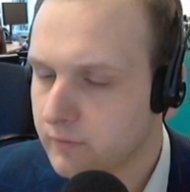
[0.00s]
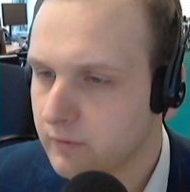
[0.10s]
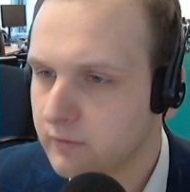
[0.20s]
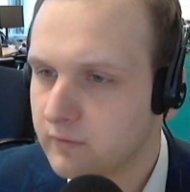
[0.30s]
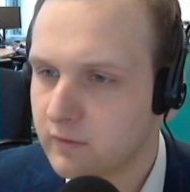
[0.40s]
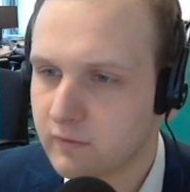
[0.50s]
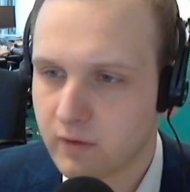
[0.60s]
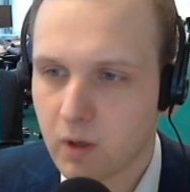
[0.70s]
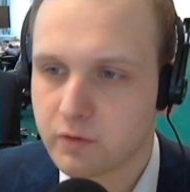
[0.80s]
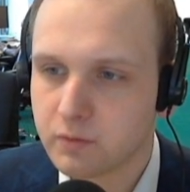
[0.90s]
in 6
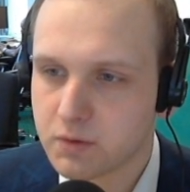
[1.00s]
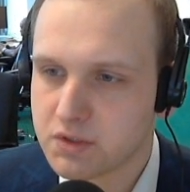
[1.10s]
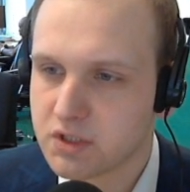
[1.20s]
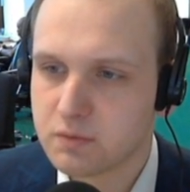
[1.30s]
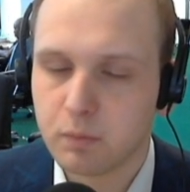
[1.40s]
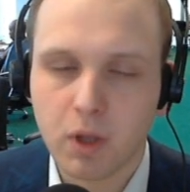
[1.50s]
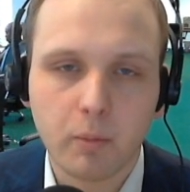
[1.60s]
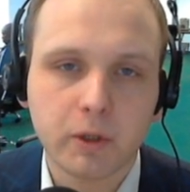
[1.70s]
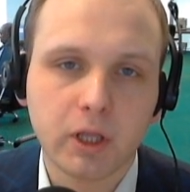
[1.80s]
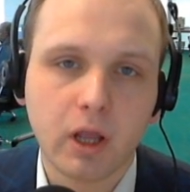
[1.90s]
hours it was just
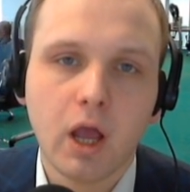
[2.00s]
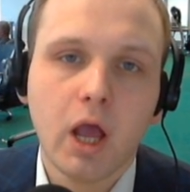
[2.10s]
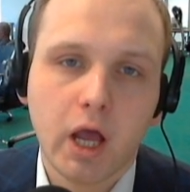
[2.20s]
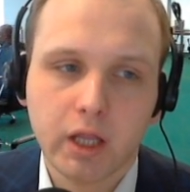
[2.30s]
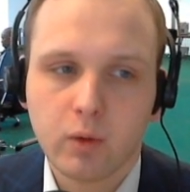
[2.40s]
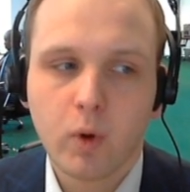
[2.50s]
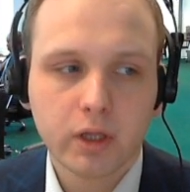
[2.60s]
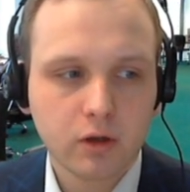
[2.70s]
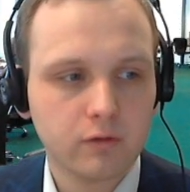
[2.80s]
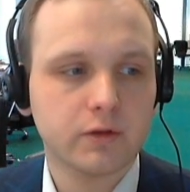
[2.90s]
plummeting. And it
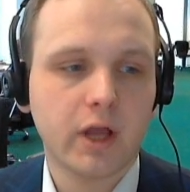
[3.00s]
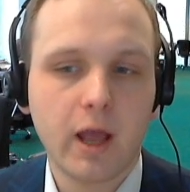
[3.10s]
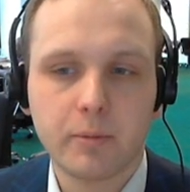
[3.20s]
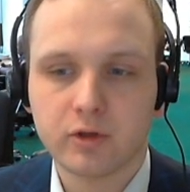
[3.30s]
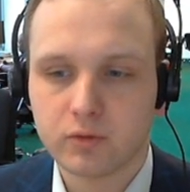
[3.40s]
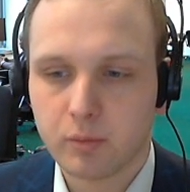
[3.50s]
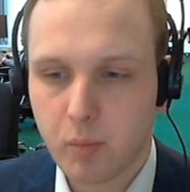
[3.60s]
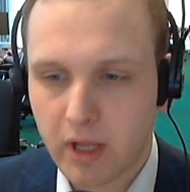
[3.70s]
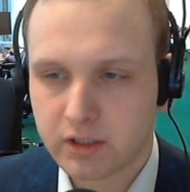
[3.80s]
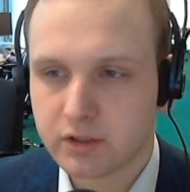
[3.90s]
quite often happens when a
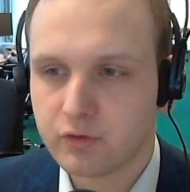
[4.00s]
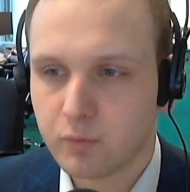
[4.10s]
pattern is